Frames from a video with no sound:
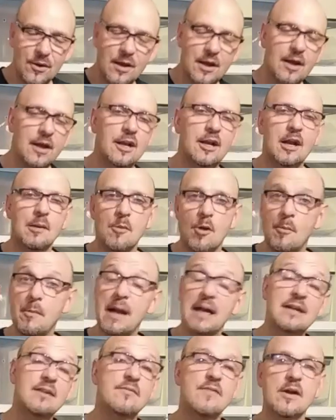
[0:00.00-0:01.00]
And come on back
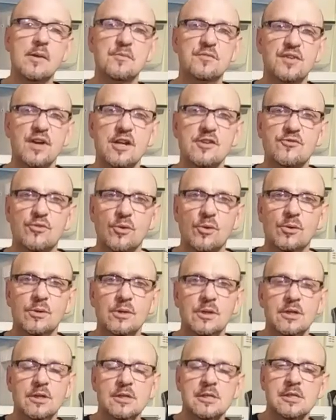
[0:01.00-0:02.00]
to Venom Central.
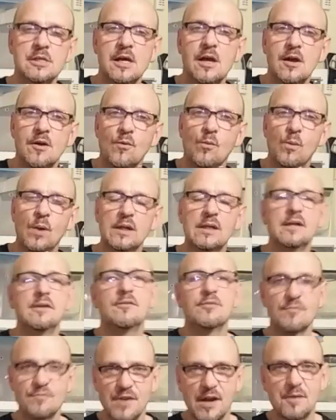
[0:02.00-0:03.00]
Willie
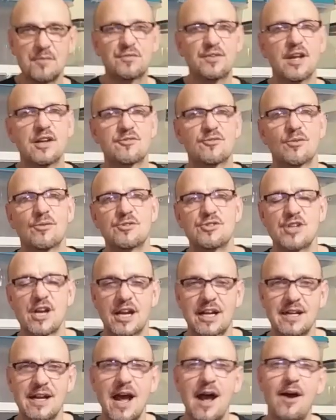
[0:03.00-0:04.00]
from Venom Central checking
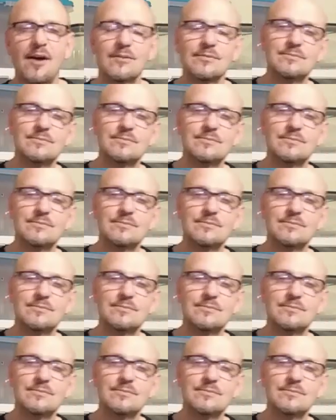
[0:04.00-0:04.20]
out.